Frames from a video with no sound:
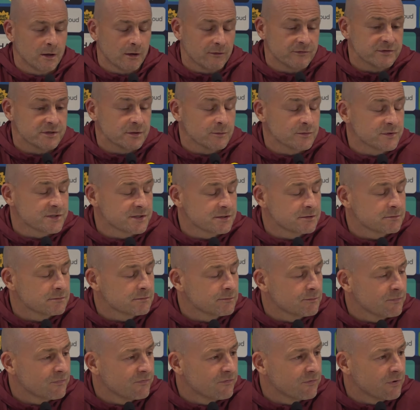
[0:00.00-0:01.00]
obviously it was
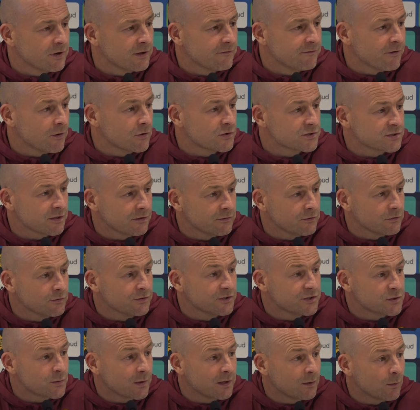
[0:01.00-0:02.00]
fully focused on the
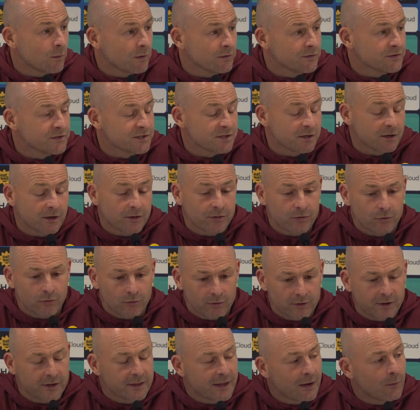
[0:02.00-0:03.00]
under-21s, and I
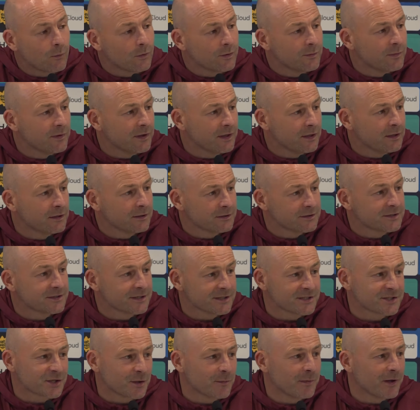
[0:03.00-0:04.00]
thought that's going
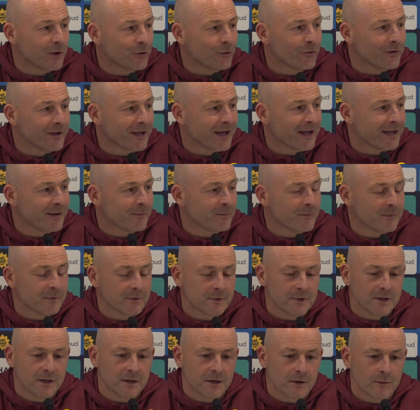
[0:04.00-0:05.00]
to be a good game,
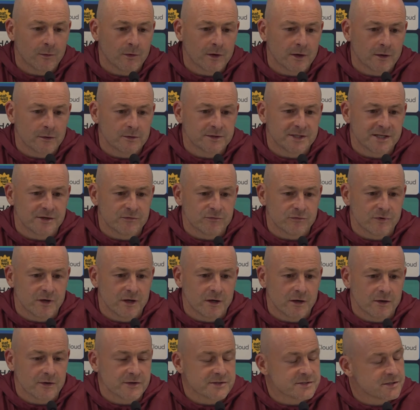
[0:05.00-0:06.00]
and I didn't
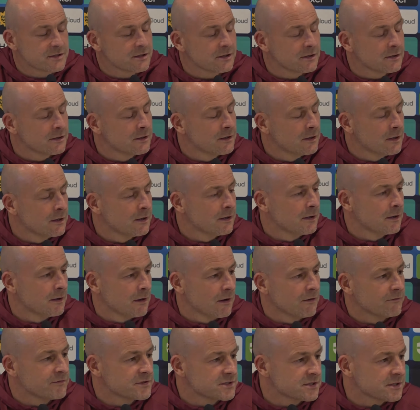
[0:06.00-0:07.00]
realise that,
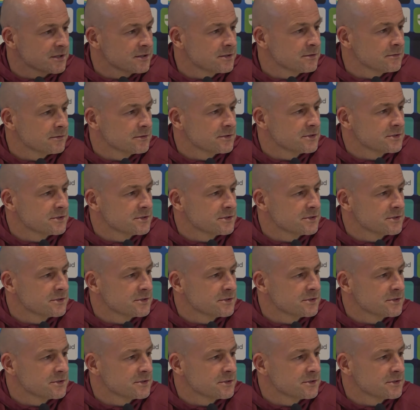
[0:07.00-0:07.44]
obviously,